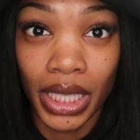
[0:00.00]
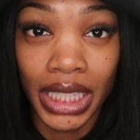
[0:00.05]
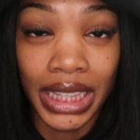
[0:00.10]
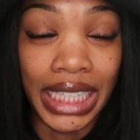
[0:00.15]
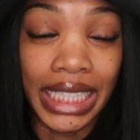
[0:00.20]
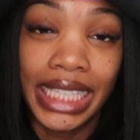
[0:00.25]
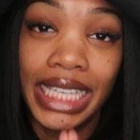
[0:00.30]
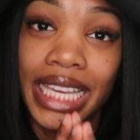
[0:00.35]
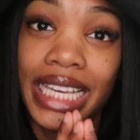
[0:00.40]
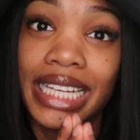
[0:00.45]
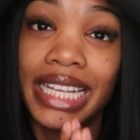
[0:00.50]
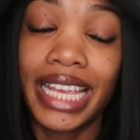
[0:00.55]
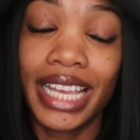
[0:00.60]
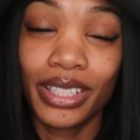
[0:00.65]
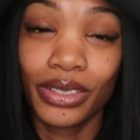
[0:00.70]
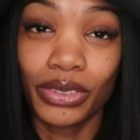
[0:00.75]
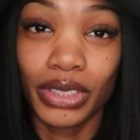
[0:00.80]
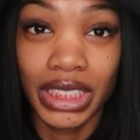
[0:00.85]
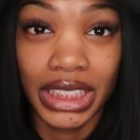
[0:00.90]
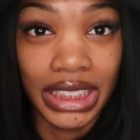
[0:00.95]
They can't
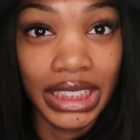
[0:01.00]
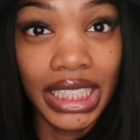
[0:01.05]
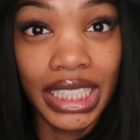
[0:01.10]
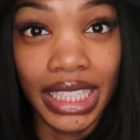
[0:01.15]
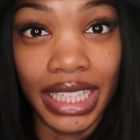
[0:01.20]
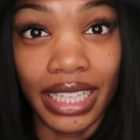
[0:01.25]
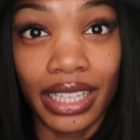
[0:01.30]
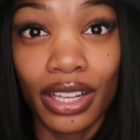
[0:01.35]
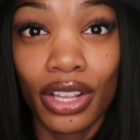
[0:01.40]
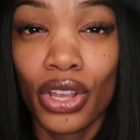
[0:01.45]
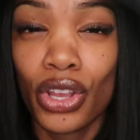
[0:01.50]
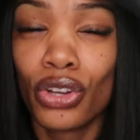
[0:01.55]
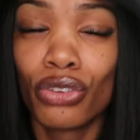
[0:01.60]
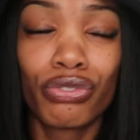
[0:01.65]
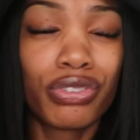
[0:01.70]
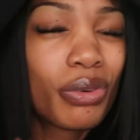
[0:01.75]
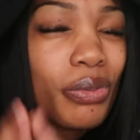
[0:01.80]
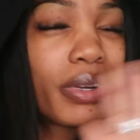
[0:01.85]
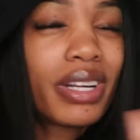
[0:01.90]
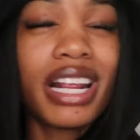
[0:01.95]
handle seeing it
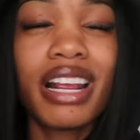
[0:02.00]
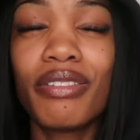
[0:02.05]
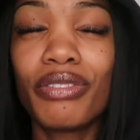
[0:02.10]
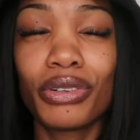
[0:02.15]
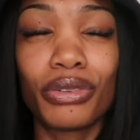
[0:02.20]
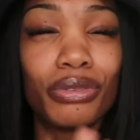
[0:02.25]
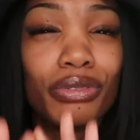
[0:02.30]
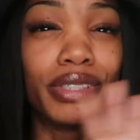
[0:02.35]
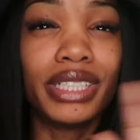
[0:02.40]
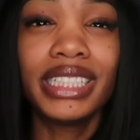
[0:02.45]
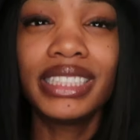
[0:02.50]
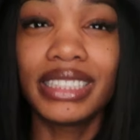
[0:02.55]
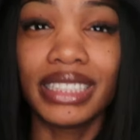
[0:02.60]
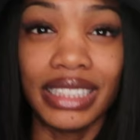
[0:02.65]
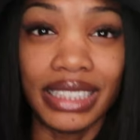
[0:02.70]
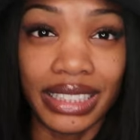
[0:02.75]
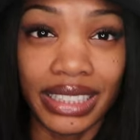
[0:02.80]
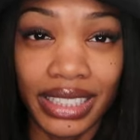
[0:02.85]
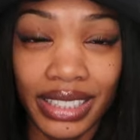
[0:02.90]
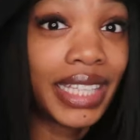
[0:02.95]
for whatever
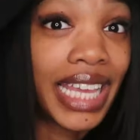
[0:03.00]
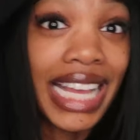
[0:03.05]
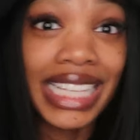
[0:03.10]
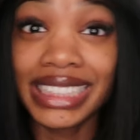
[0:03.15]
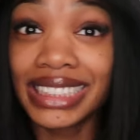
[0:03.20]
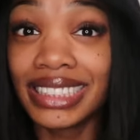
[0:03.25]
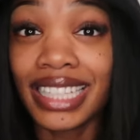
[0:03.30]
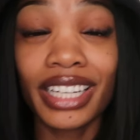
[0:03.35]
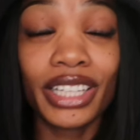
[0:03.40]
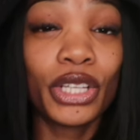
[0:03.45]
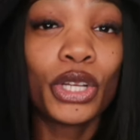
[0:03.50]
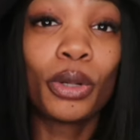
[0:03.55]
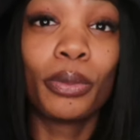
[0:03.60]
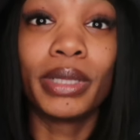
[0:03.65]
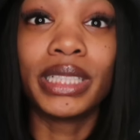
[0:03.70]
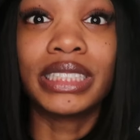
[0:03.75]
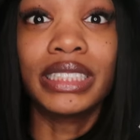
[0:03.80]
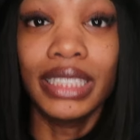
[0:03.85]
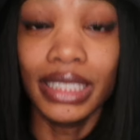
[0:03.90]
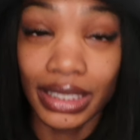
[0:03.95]
reason. That's none of your
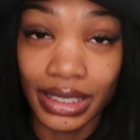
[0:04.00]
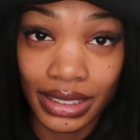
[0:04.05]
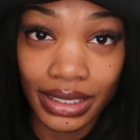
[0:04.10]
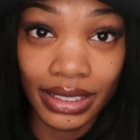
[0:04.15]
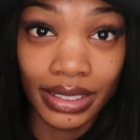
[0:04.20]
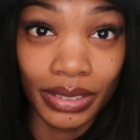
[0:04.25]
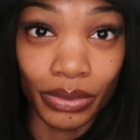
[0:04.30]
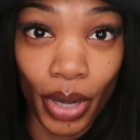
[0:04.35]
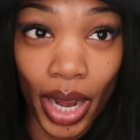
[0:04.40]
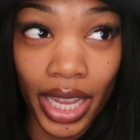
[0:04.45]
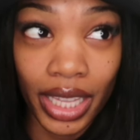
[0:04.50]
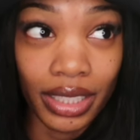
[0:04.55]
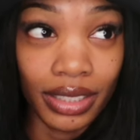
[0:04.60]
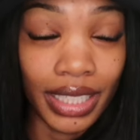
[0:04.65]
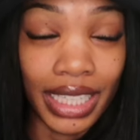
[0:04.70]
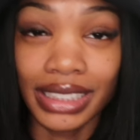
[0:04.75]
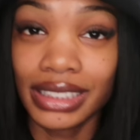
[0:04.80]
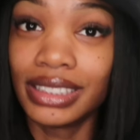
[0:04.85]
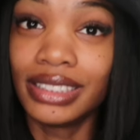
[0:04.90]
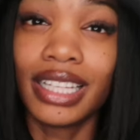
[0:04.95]
business, right?
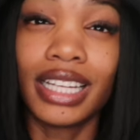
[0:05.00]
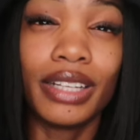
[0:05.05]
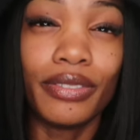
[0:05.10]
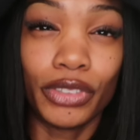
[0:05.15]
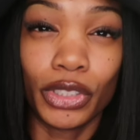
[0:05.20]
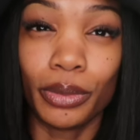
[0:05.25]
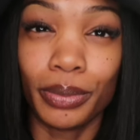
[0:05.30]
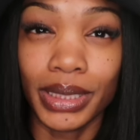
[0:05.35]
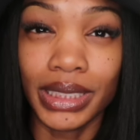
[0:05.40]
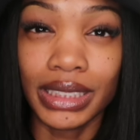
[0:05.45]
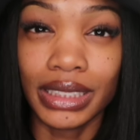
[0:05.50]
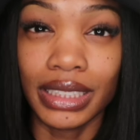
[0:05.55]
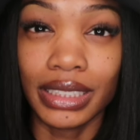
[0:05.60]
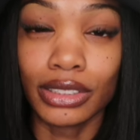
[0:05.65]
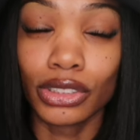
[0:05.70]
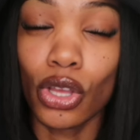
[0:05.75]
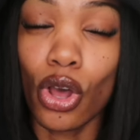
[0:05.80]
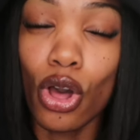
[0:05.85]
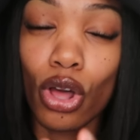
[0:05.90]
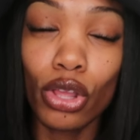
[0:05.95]
That's none of your business.
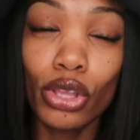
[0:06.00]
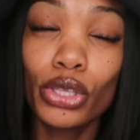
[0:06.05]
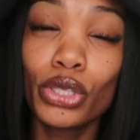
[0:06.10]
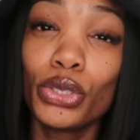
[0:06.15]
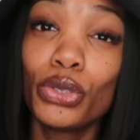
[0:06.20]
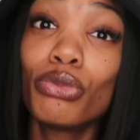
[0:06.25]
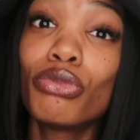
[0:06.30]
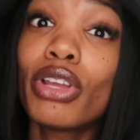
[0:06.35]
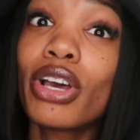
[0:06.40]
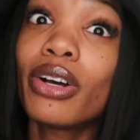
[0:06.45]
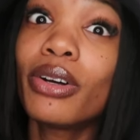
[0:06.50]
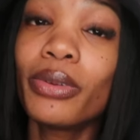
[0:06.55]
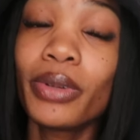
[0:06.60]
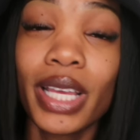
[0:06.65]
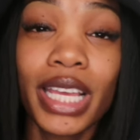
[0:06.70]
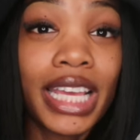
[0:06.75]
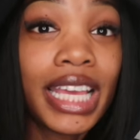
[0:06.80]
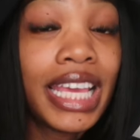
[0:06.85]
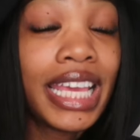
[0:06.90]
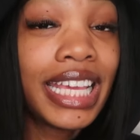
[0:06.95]
All you know
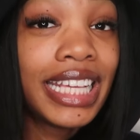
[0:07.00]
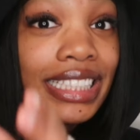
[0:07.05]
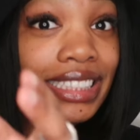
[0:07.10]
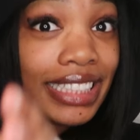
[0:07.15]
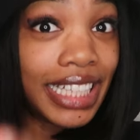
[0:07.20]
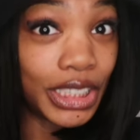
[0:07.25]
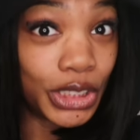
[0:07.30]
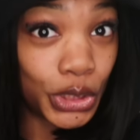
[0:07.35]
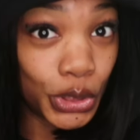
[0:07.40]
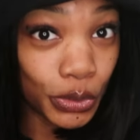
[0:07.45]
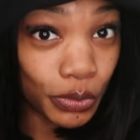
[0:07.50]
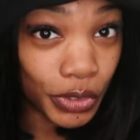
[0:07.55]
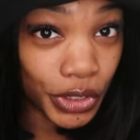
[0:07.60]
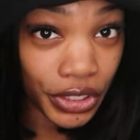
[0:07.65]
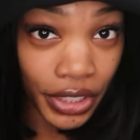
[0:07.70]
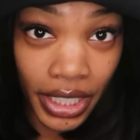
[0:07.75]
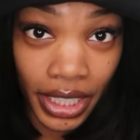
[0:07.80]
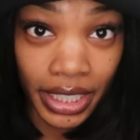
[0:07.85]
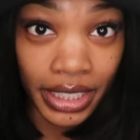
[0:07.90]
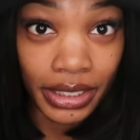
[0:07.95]
is that you've
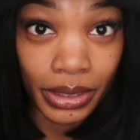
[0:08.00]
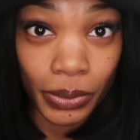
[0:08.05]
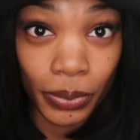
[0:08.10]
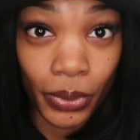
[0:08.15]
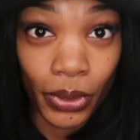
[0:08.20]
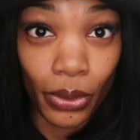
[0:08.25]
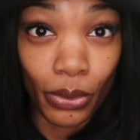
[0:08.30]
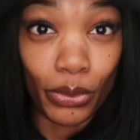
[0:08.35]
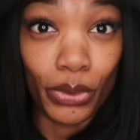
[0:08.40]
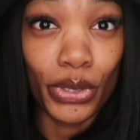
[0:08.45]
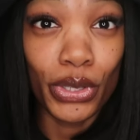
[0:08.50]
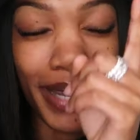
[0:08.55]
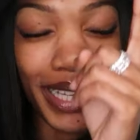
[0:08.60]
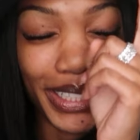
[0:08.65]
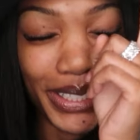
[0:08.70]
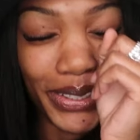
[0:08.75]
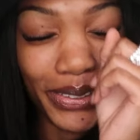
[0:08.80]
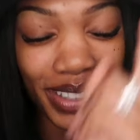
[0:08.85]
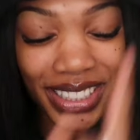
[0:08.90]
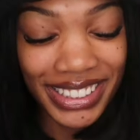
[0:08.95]
changed, bro. By the
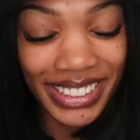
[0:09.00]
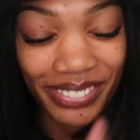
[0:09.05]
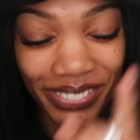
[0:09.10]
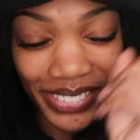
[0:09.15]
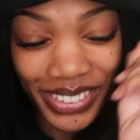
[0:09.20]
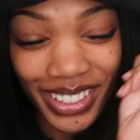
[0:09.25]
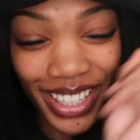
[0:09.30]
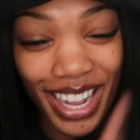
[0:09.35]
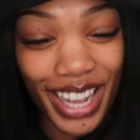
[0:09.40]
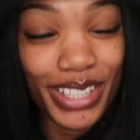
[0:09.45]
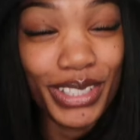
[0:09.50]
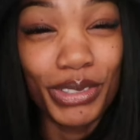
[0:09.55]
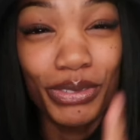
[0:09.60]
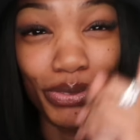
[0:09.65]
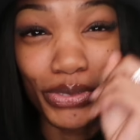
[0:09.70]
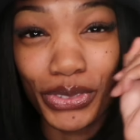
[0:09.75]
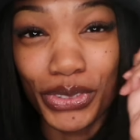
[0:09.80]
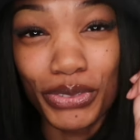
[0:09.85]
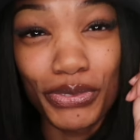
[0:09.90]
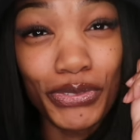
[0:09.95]
grace of God, you've,
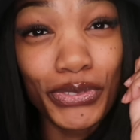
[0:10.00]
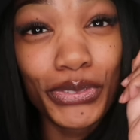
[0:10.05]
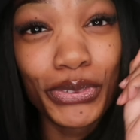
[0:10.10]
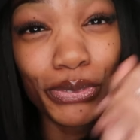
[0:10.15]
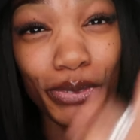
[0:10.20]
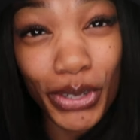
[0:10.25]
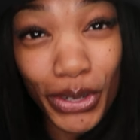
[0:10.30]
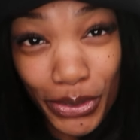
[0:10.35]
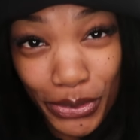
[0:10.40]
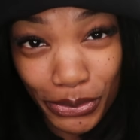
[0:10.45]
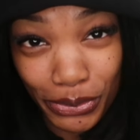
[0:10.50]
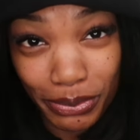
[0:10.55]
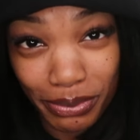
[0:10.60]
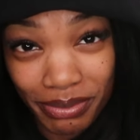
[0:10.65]
you've grown.